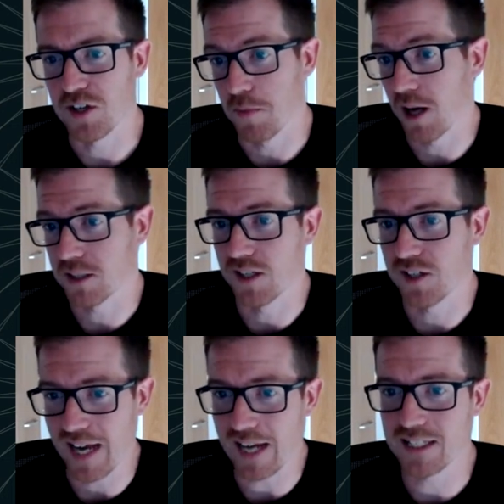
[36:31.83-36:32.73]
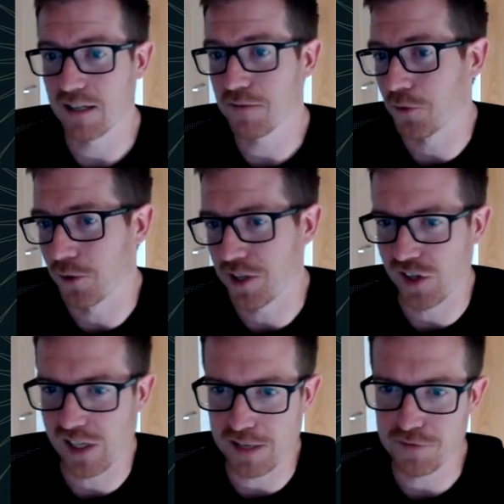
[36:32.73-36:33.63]
is marked as inactive or there's
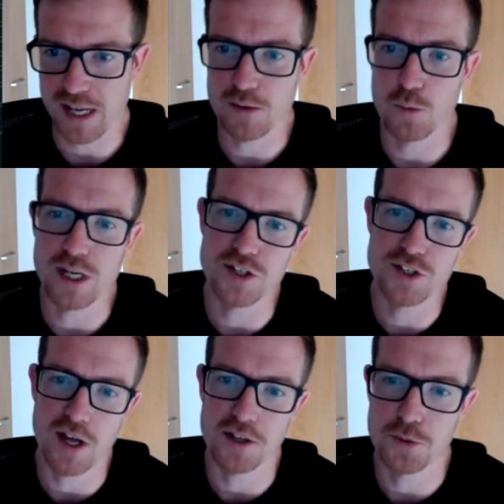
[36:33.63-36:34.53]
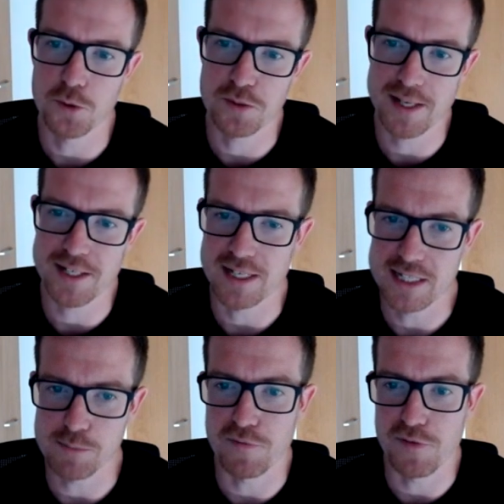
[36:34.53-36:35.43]
a leave date, we can start to automatically
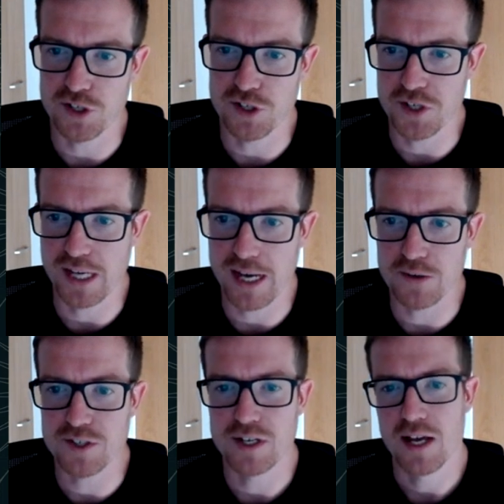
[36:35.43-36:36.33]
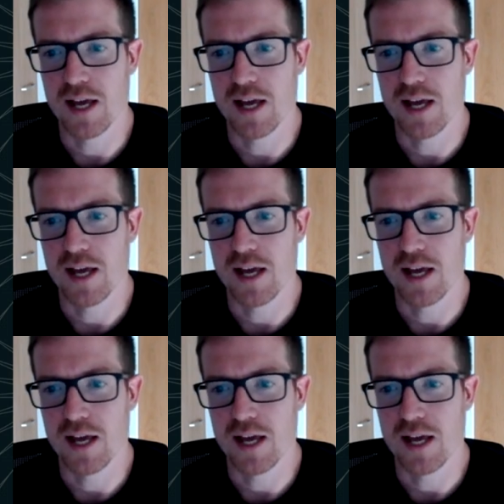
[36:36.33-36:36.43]
deprovision those accounts.